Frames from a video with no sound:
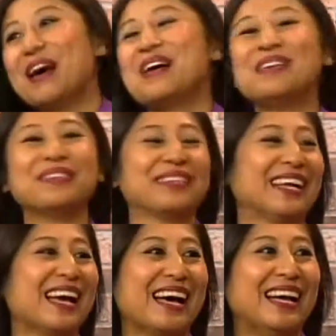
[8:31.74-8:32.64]
watch the
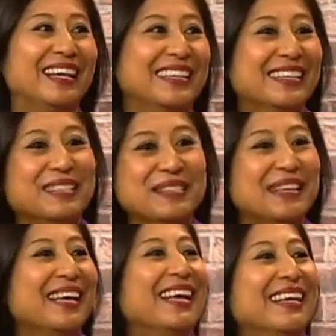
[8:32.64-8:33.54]
show. We want
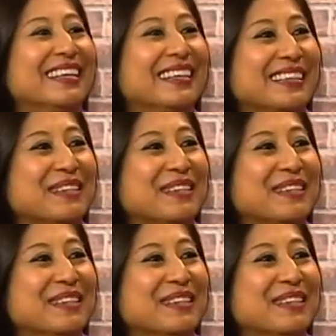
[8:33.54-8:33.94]
this to be